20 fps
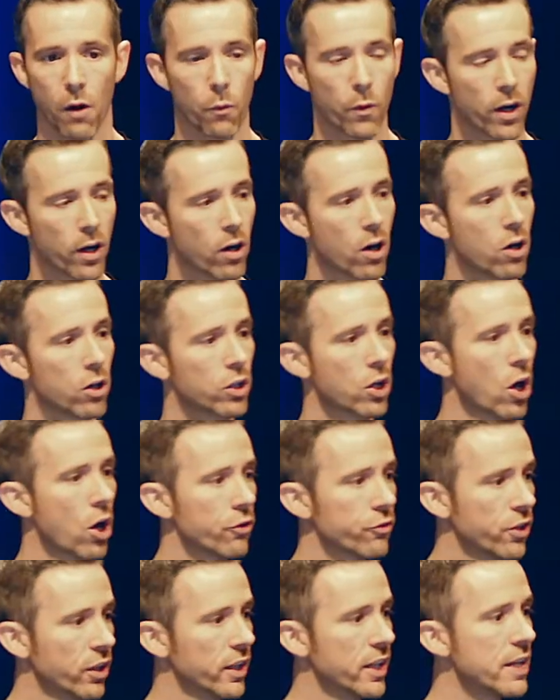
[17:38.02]
We're all
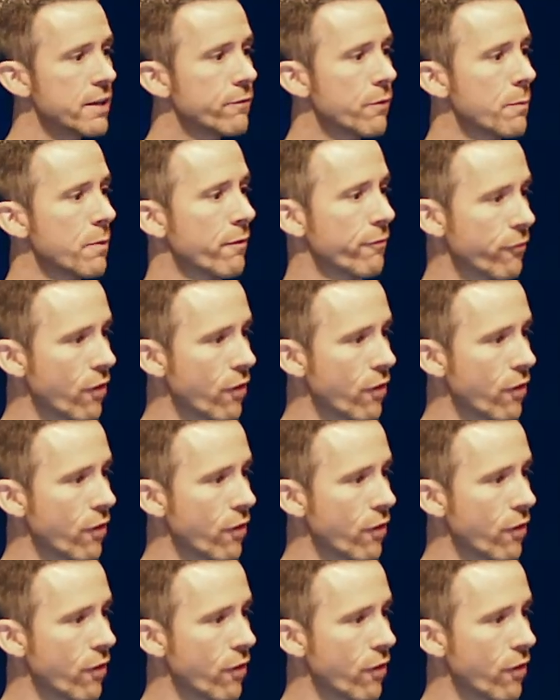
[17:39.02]
called to lead from the